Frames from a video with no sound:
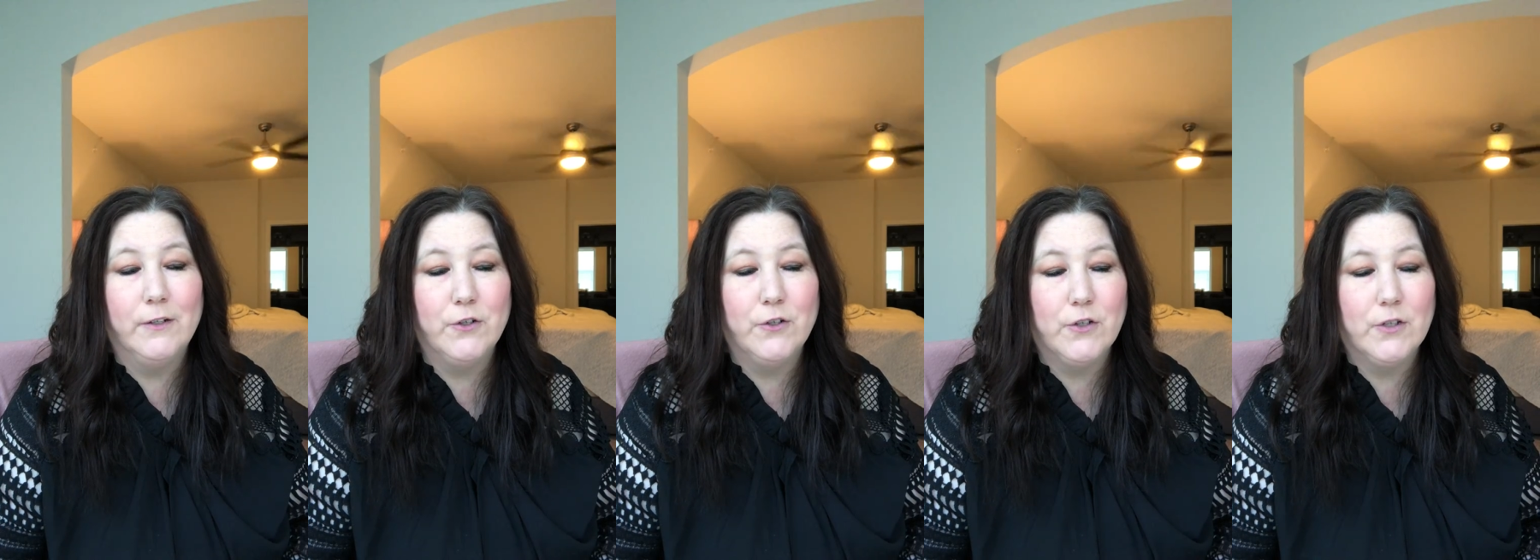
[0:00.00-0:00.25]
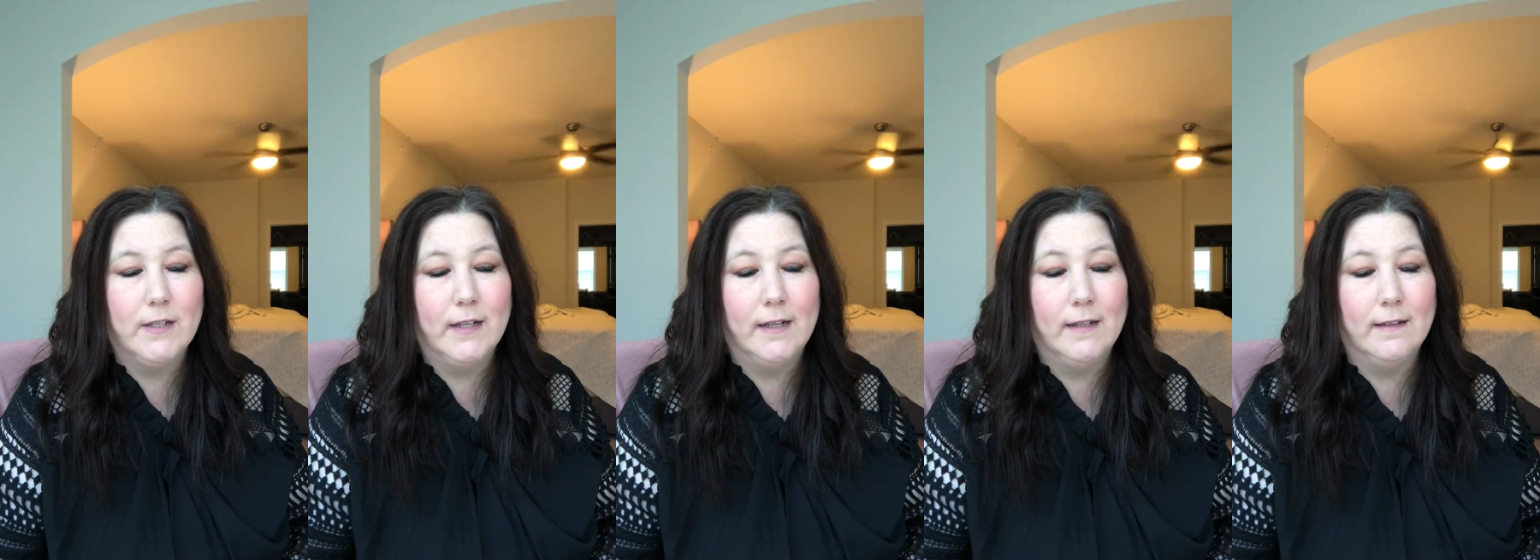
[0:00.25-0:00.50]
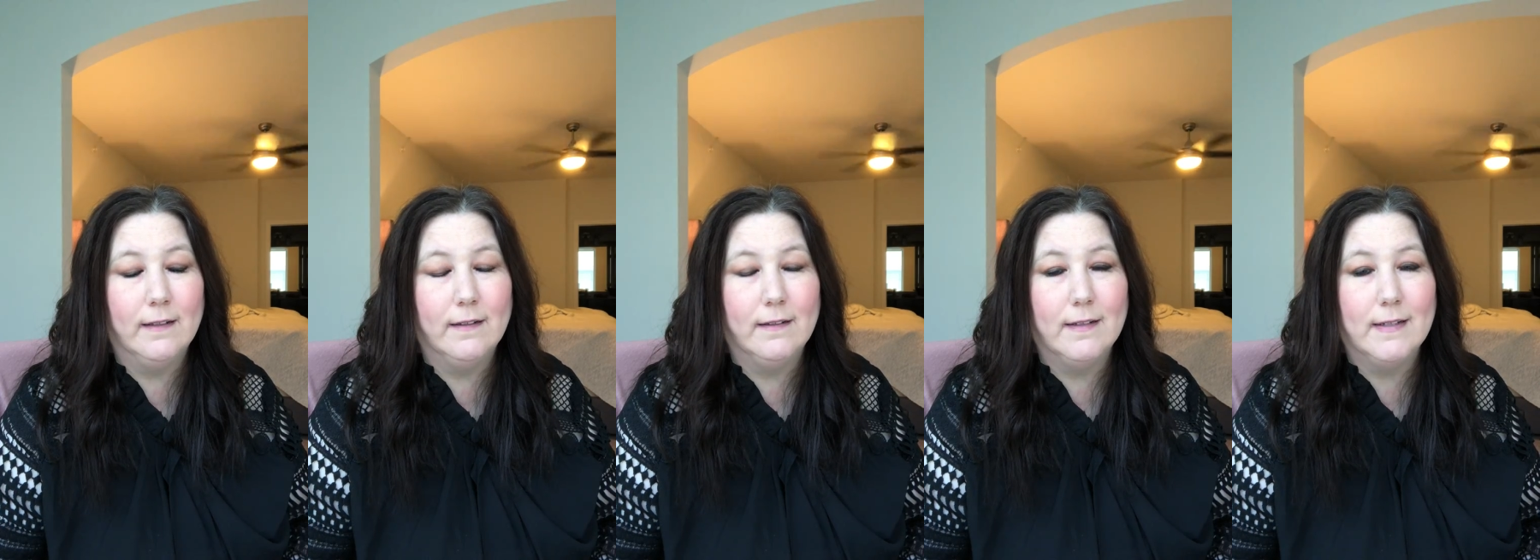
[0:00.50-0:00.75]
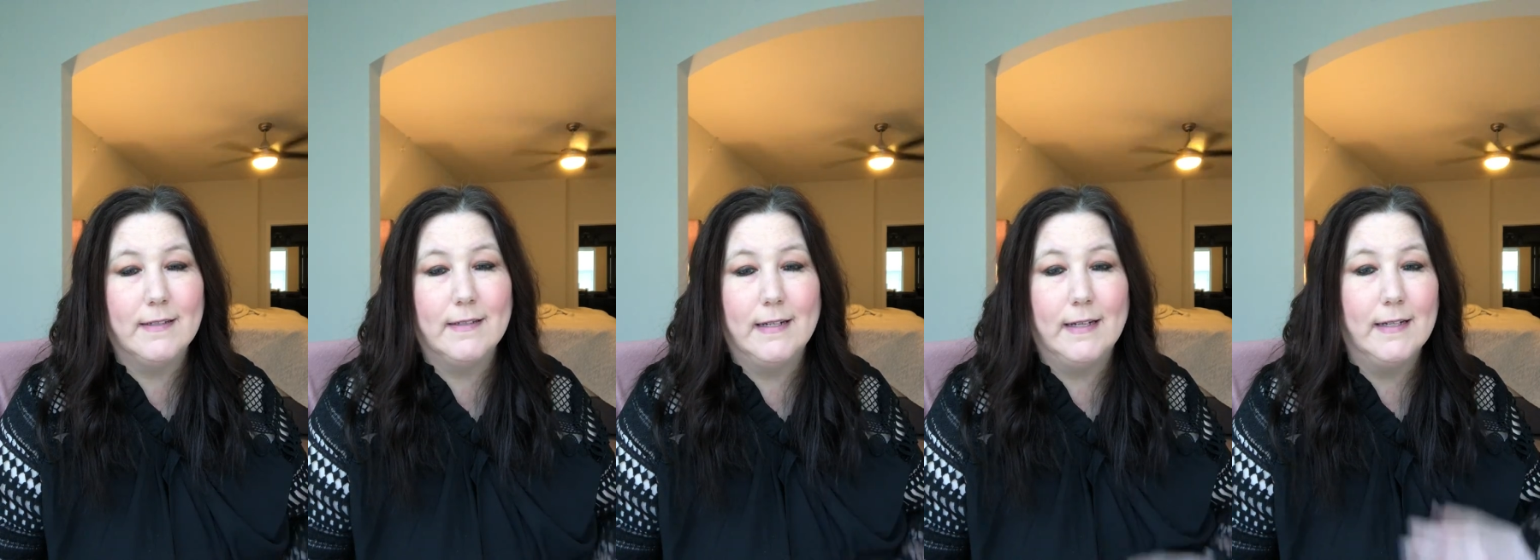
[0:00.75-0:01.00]
interested in
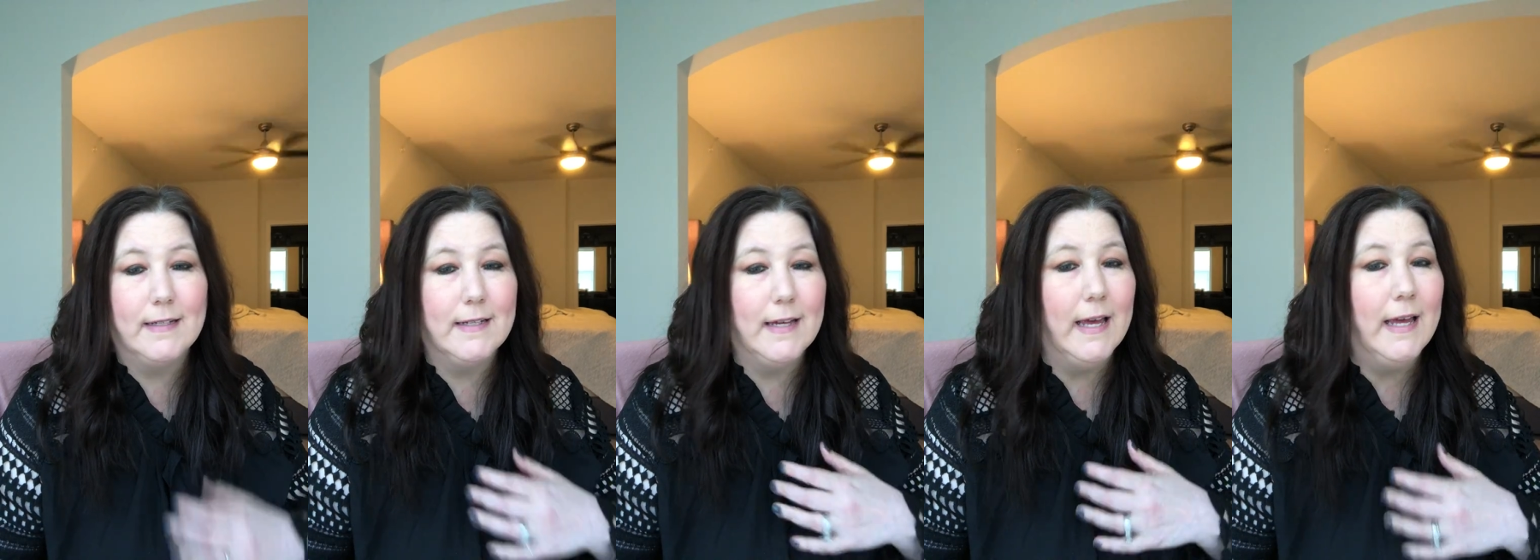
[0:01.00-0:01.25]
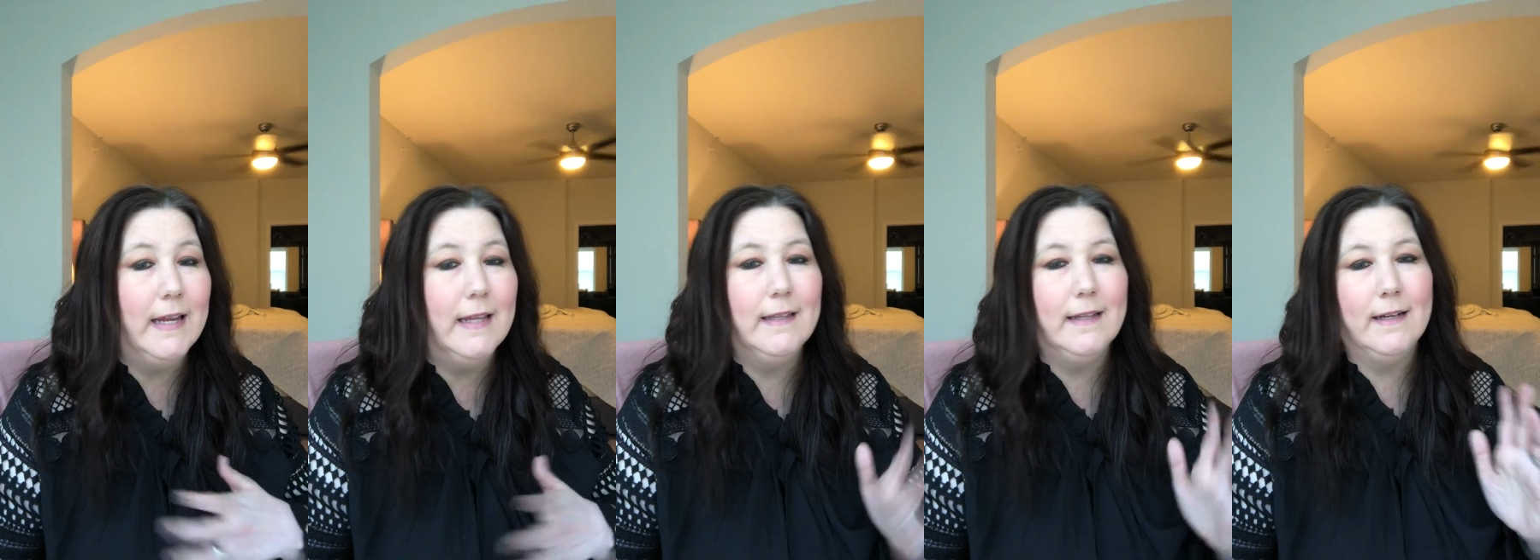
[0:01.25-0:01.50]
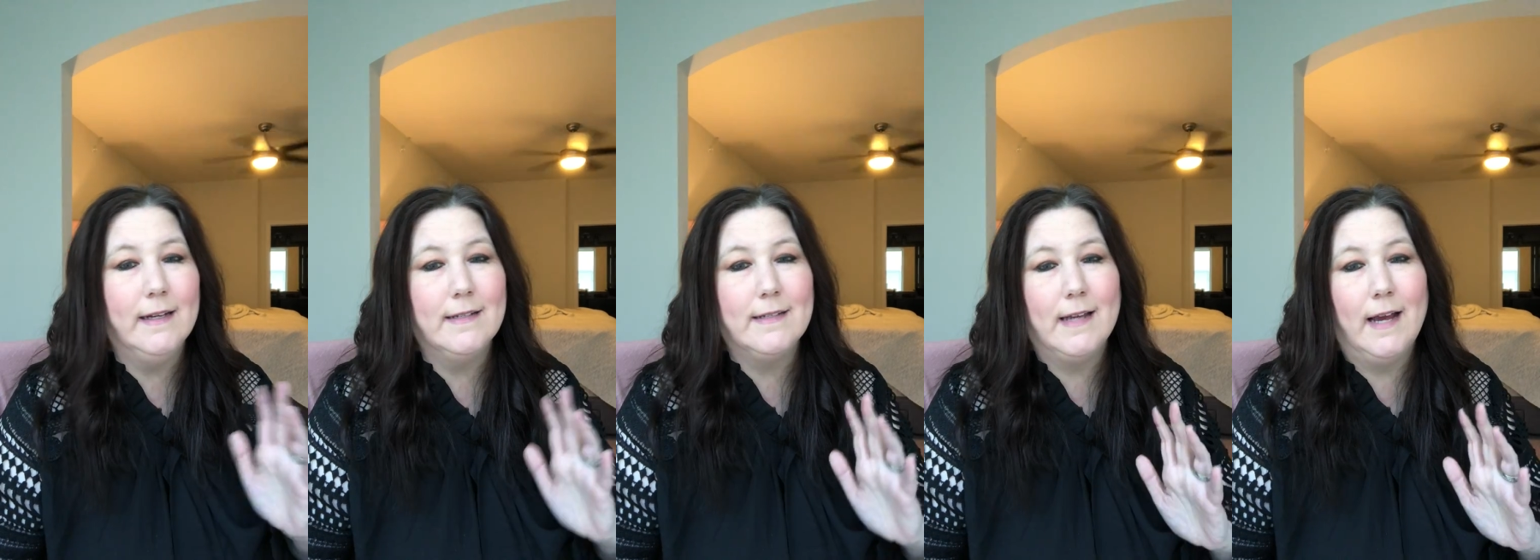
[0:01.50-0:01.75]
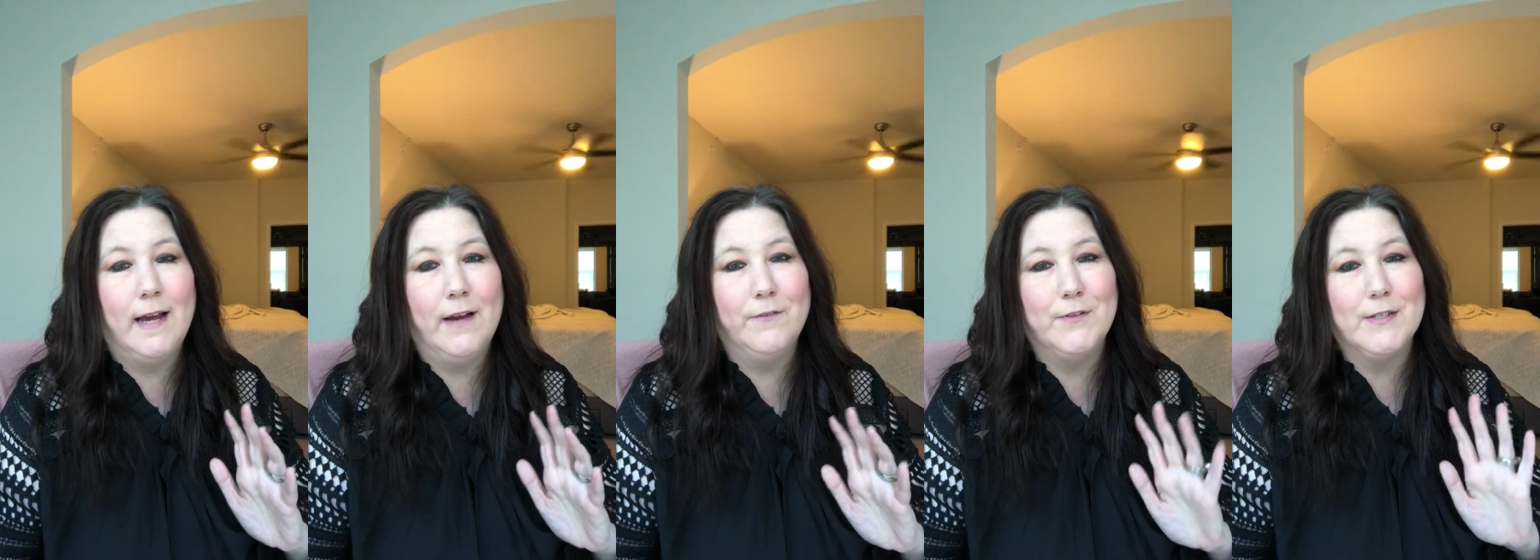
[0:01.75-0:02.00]
listening to anything else
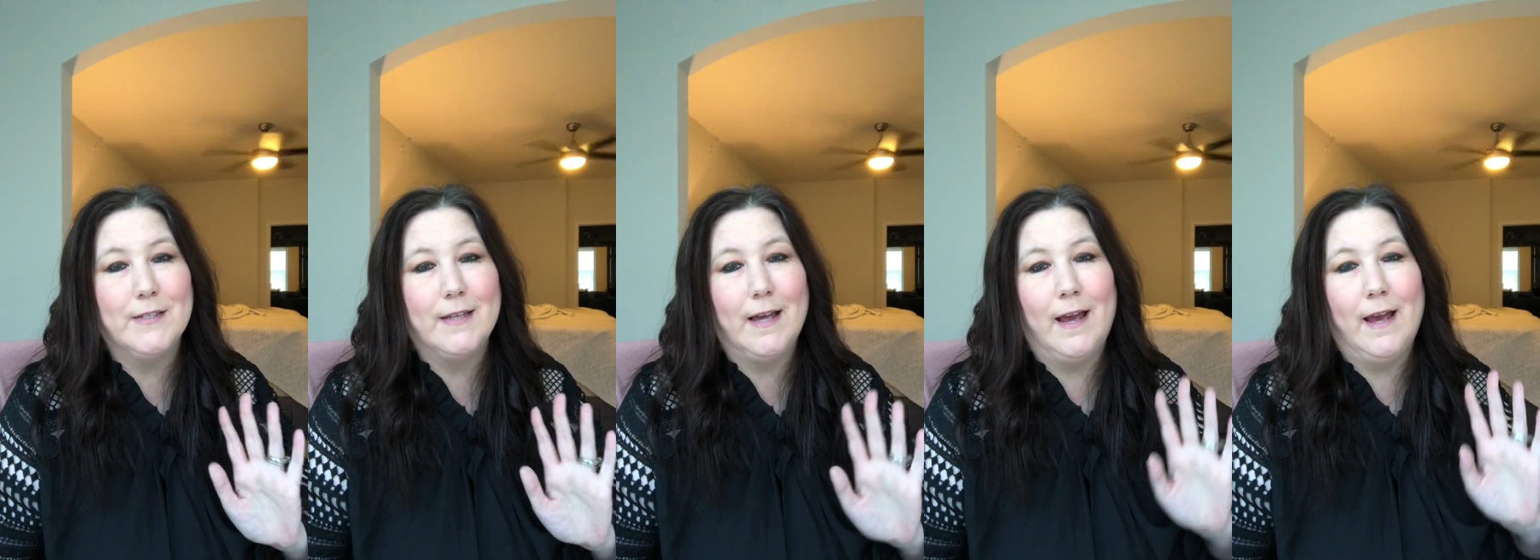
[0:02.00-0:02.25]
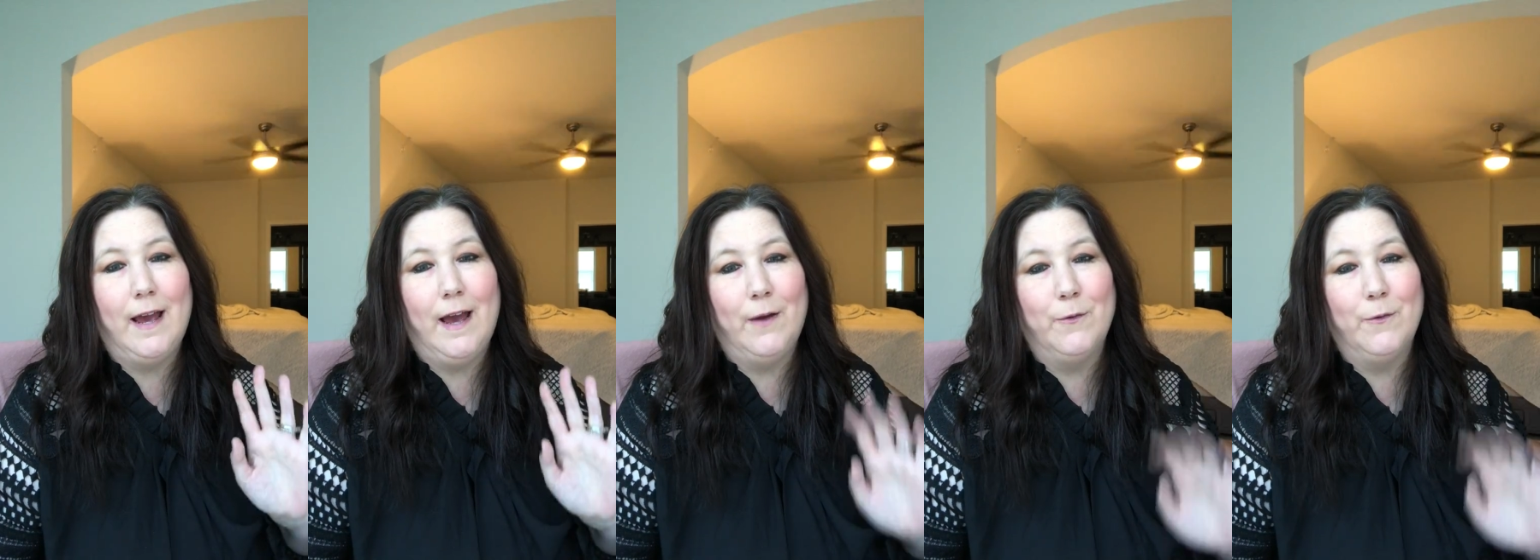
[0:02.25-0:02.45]
I have to say,